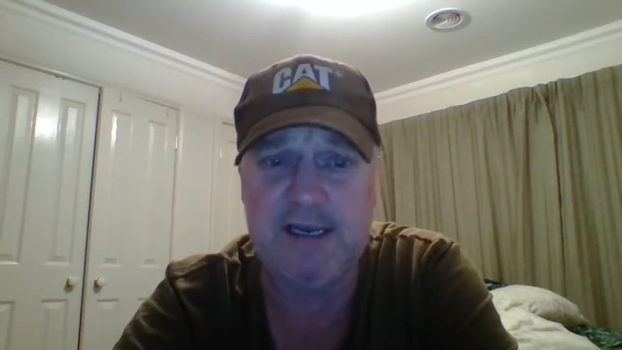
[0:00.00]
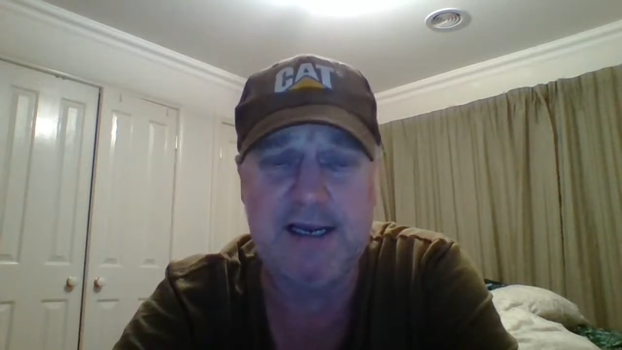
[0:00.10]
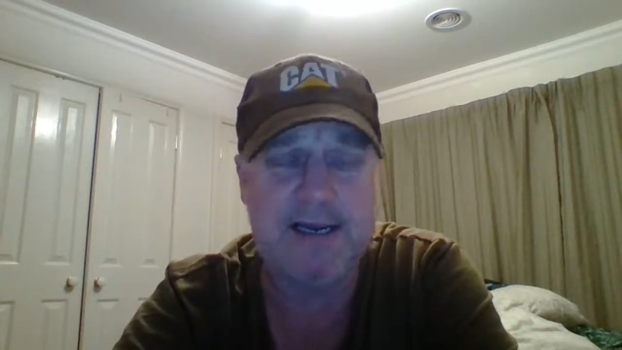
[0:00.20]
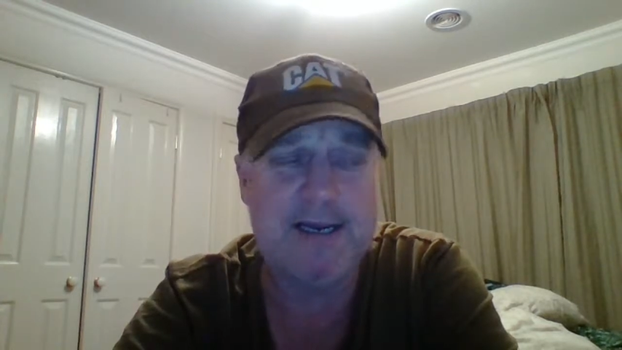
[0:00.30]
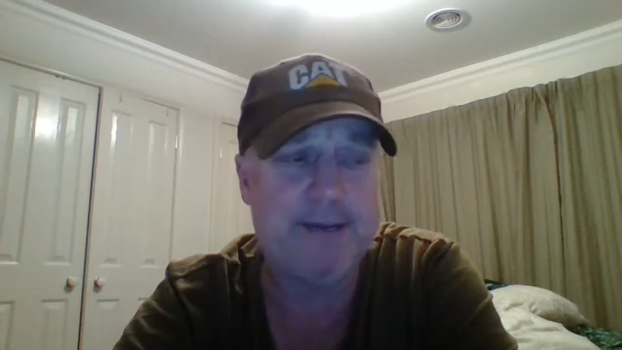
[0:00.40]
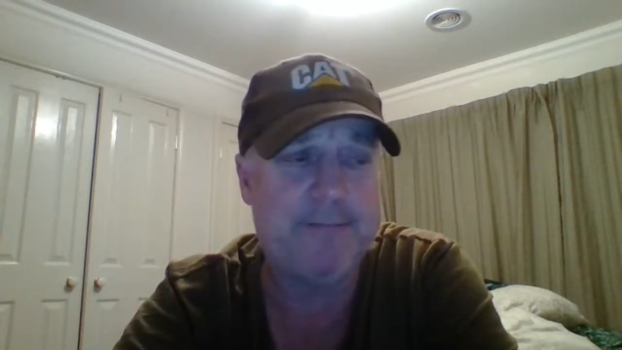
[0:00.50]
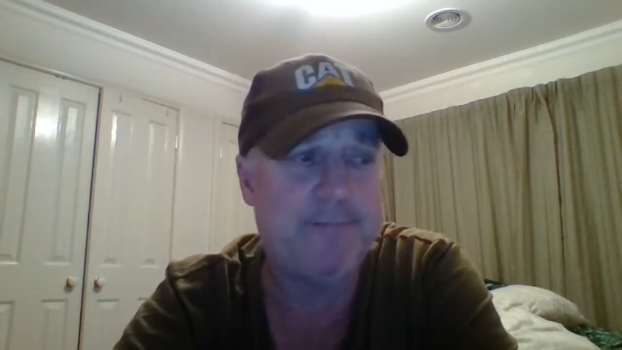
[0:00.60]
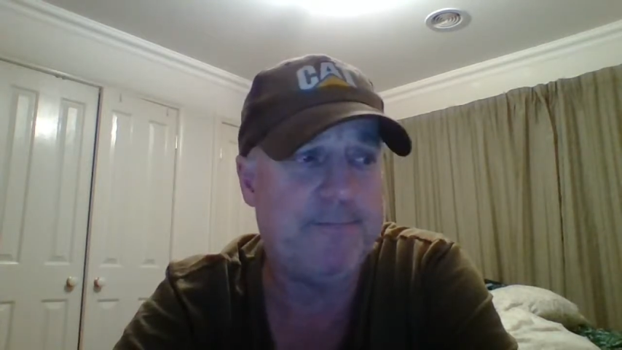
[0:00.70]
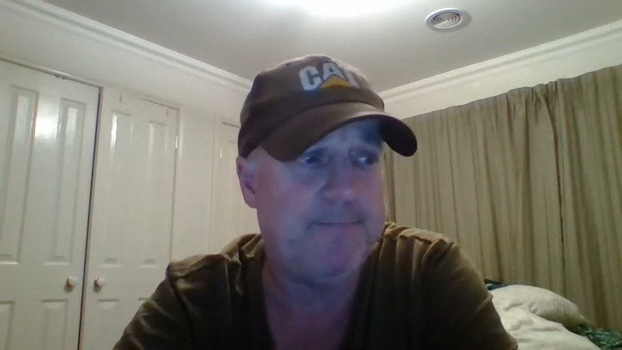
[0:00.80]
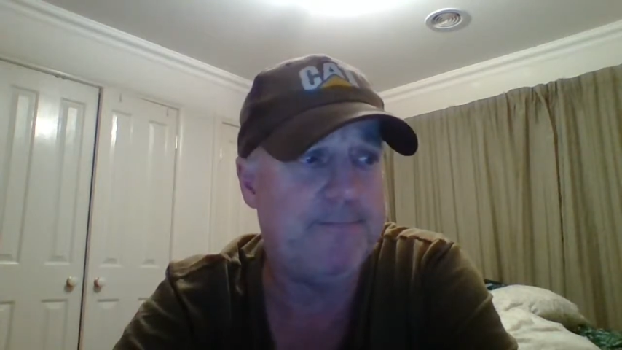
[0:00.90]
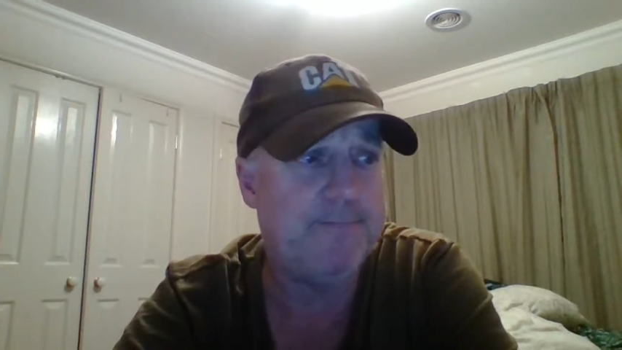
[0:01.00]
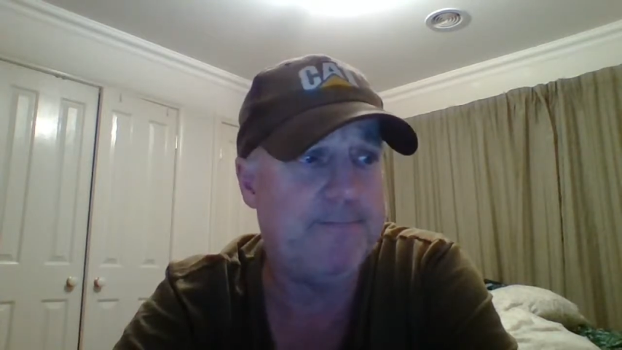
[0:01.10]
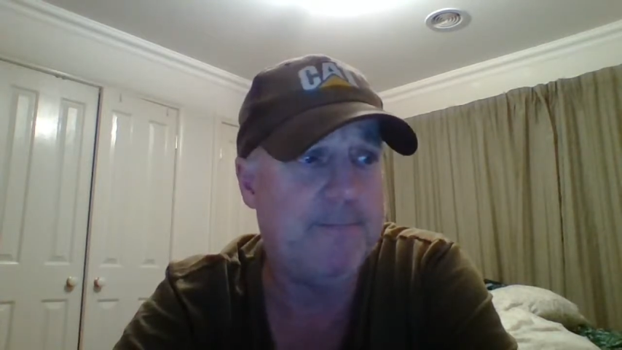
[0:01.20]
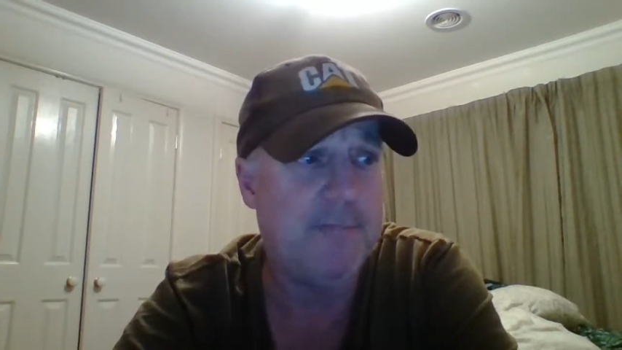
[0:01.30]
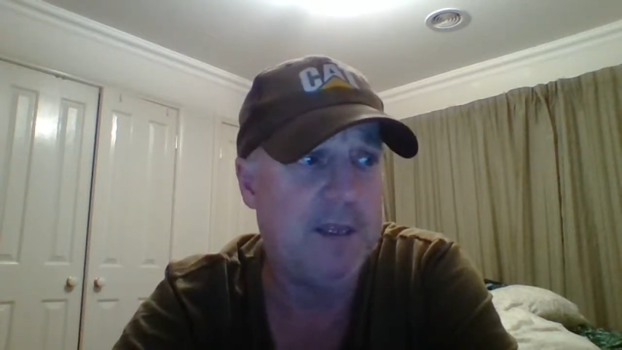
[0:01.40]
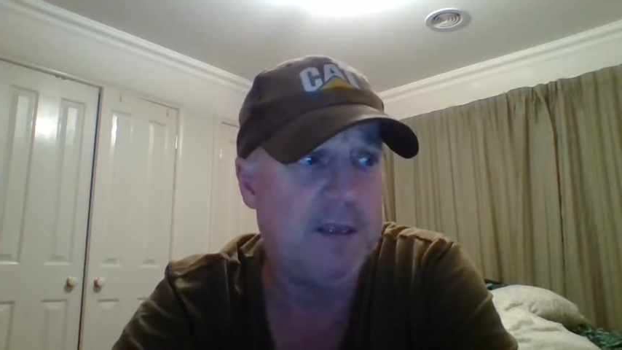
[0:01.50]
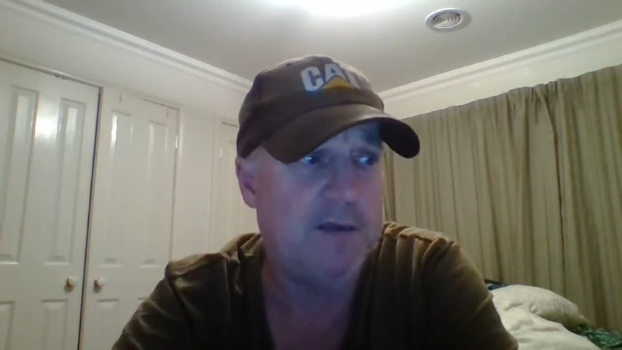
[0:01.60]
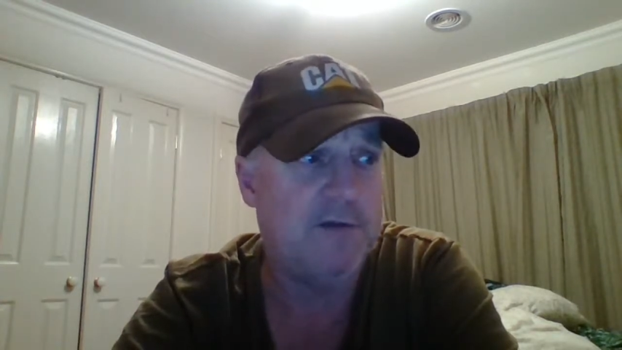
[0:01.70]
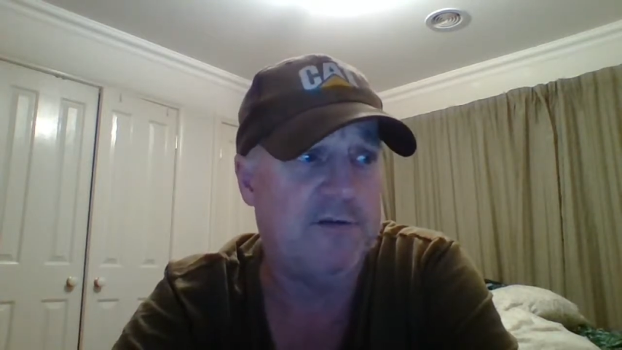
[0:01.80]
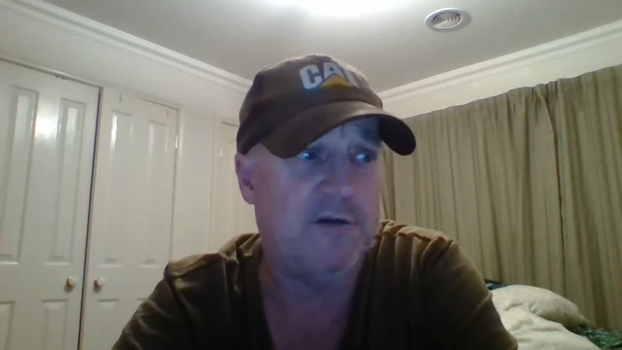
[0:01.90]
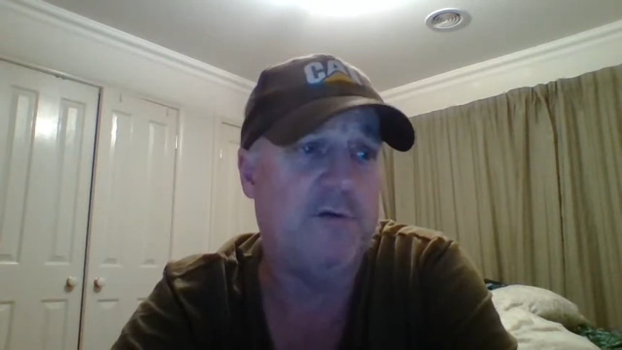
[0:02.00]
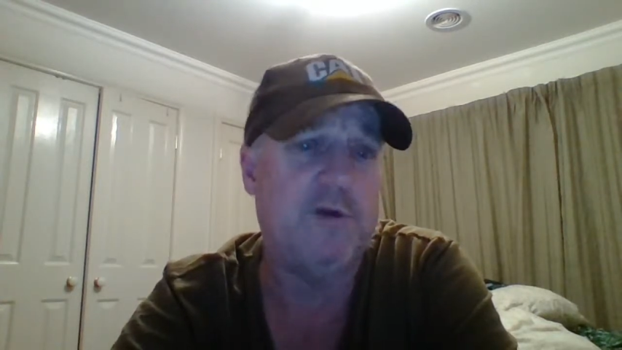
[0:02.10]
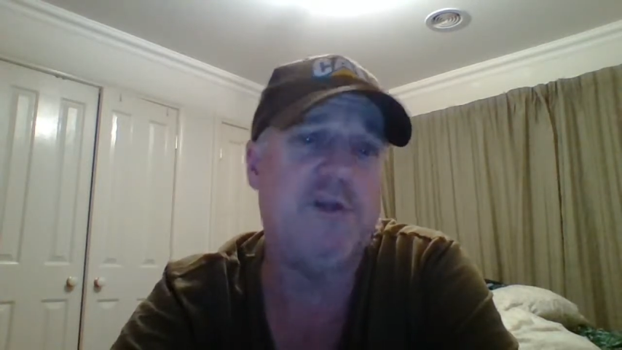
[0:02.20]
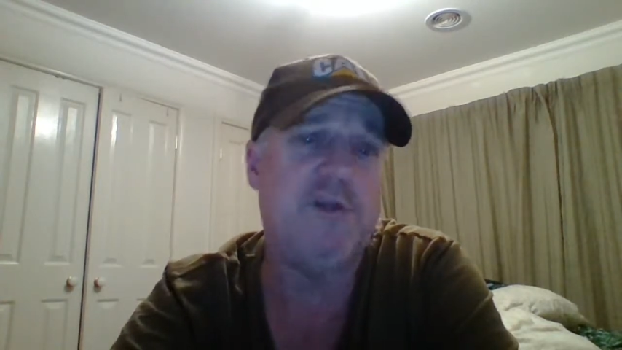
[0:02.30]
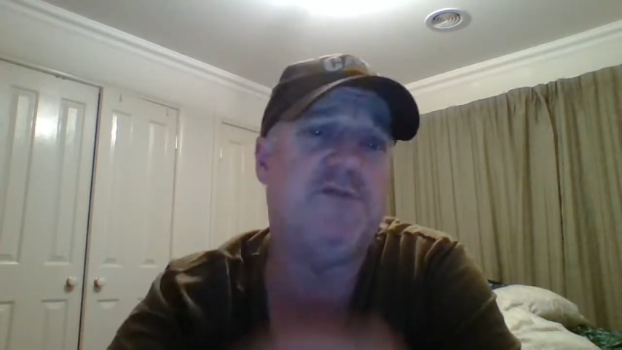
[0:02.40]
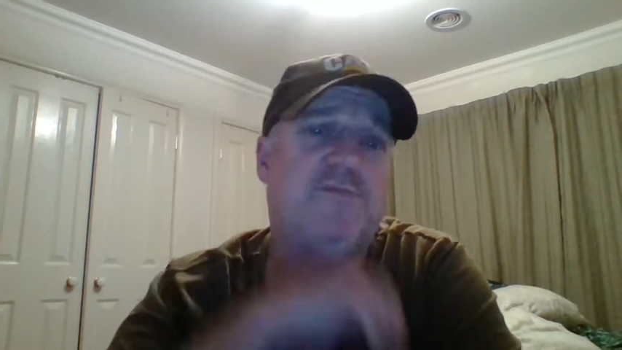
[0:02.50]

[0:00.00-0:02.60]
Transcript: because I don't want to use.